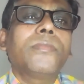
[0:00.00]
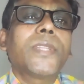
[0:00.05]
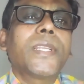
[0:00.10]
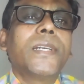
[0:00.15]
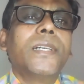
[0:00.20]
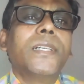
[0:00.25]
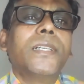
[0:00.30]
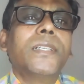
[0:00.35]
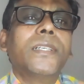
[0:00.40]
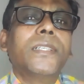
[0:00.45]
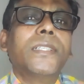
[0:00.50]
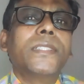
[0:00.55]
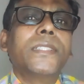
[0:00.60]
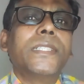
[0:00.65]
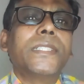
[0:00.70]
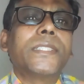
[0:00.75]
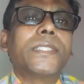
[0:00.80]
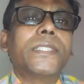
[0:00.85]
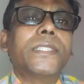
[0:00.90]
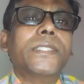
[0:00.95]

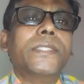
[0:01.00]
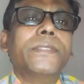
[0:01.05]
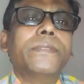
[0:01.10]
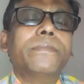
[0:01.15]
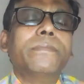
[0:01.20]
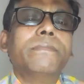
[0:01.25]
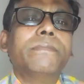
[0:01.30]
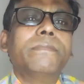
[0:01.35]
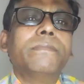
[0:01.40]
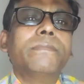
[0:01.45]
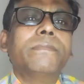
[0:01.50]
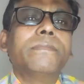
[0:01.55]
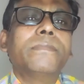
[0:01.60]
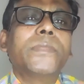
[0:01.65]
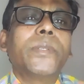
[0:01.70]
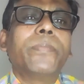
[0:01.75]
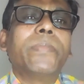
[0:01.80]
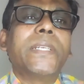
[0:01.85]
that a